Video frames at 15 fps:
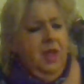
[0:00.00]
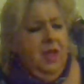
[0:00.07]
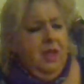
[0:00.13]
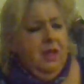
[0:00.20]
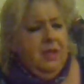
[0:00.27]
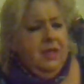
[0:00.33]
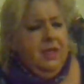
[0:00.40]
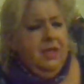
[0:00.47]
And
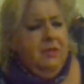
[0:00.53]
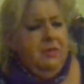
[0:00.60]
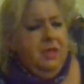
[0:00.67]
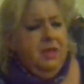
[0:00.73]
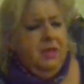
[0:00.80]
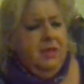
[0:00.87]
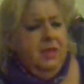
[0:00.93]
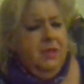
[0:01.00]
I came in,
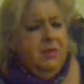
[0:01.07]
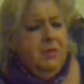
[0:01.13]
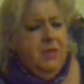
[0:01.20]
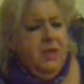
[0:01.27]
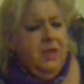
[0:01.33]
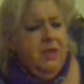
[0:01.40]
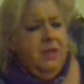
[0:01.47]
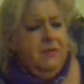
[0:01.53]
and later
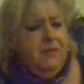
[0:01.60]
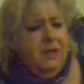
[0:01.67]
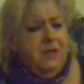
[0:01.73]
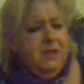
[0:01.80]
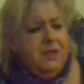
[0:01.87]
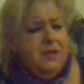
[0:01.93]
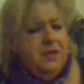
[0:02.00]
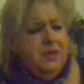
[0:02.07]
that evening he
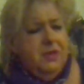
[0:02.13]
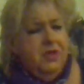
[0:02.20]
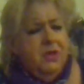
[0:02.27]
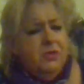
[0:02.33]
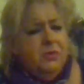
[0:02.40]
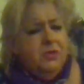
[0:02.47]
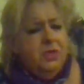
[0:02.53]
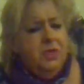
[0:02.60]
said,
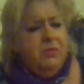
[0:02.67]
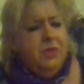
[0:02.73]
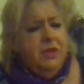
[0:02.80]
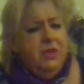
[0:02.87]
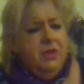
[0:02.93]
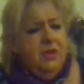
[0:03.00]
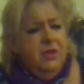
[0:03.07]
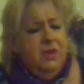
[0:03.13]
Jimmy
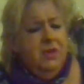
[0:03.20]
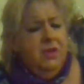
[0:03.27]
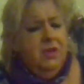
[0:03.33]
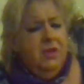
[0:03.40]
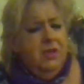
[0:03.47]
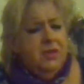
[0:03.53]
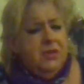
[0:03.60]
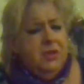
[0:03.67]

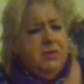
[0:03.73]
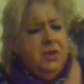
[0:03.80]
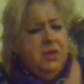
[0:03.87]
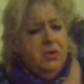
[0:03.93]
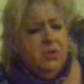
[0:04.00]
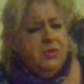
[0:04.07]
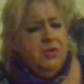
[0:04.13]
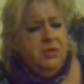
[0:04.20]

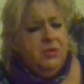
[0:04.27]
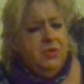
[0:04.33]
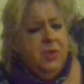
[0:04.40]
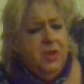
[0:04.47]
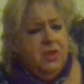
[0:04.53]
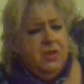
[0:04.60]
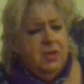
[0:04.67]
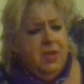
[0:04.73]
heard you
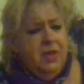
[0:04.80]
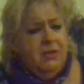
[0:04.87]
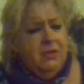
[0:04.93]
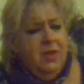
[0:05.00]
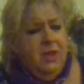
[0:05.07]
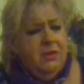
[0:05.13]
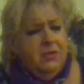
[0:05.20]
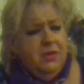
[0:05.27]
talking out
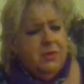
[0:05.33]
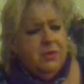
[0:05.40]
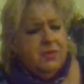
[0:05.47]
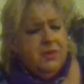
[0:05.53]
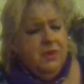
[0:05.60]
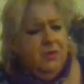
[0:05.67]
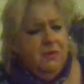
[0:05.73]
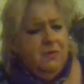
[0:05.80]
loud to
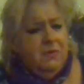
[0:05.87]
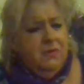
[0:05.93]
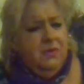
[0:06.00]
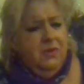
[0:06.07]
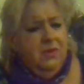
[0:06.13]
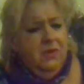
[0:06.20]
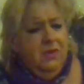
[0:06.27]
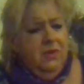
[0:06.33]
yourself.
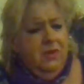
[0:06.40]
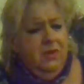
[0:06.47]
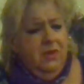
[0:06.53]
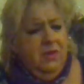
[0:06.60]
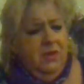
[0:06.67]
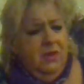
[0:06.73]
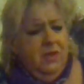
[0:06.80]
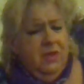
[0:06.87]

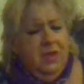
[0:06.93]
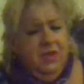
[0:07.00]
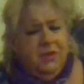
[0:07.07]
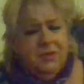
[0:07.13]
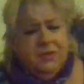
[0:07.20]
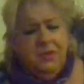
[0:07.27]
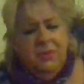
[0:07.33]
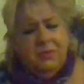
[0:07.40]
And
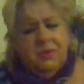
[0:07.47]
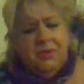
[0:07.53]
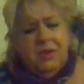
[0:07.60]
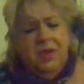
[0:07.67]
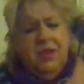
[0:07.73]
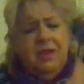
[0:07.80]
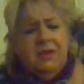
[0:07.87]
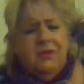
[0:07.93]
so I'm
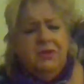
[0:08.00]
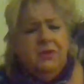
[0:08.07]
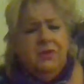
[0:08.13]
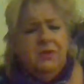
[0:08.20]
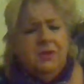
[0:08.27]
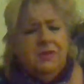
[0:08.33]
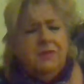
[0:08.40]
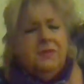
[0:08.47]
trying to do
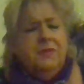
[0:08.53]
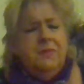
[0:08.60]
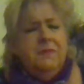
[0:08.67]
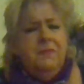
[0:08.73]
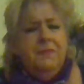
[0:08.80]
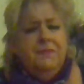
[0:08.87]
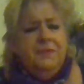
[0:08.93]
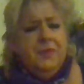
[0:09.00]
this,
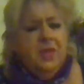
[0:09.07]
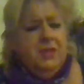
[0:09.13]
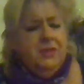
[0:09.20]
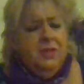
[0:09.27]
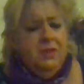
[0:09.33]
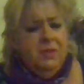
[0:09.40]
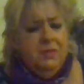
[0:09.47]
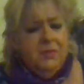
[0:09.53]

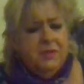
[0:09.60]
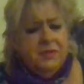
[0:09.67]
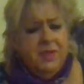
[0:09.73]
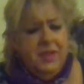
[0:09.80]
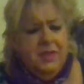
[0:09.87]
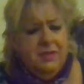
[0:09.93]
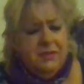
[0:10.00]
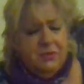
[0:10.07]
dealing with this
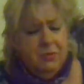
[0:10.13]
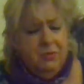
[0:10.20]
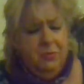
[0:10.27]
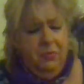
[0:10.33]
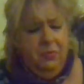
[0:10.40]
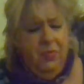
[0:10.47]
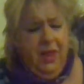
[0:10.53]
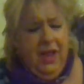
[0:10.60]

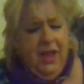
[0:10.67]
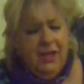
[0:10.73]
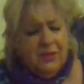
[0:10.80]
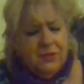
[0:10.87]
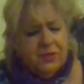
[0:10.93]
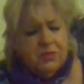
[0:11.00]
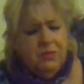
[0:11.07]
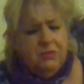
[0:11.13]

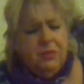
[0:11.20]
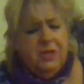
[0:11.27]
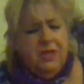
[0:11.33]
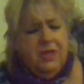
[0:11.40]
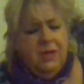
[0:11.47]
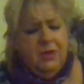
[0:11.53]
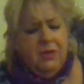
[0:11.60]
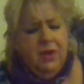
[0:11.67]
astral
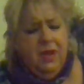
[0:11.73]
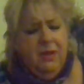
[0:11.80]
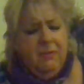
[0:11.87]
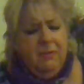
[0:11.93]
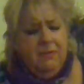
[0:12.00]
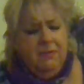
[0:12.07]
plane crap.